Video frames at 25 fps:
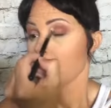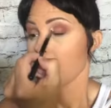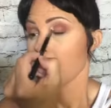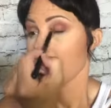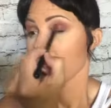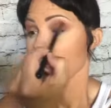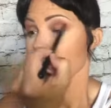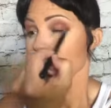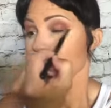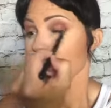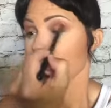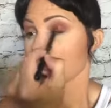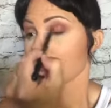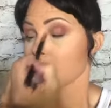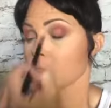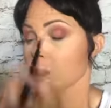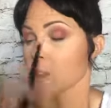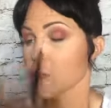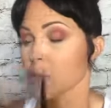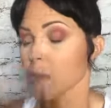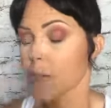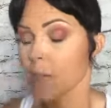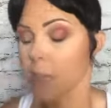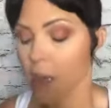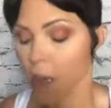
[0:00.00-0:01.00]
Actually, there's
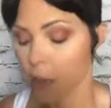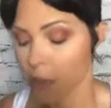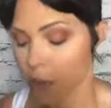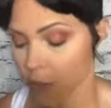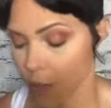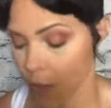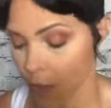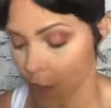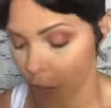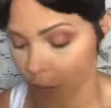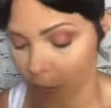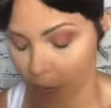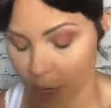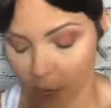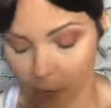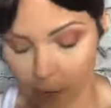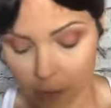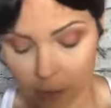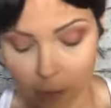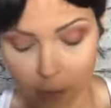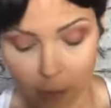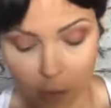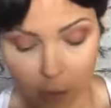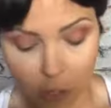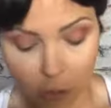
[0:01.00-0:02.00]
3 colors I want it.
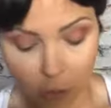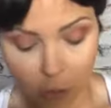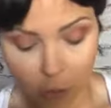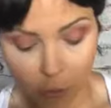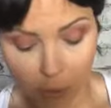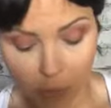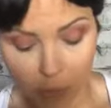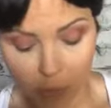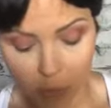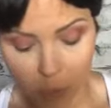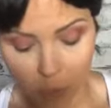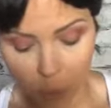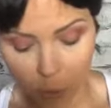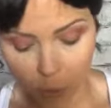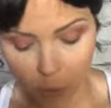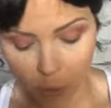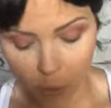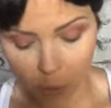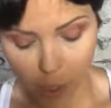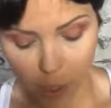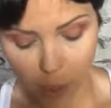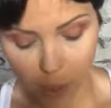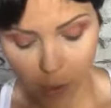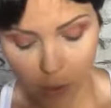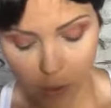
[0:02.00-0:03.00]
3 total
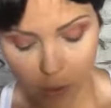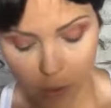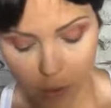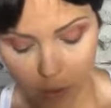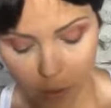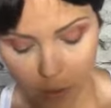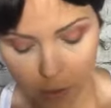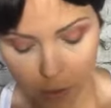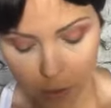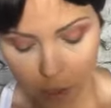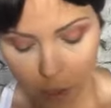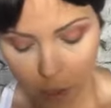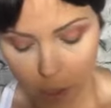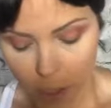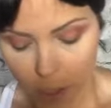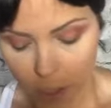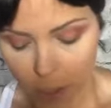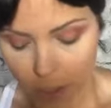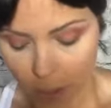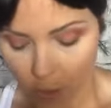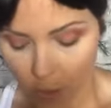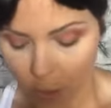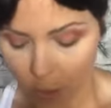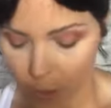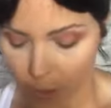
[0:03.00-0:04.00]
colors.
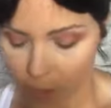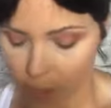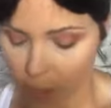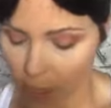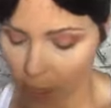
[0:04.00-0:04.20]
So that was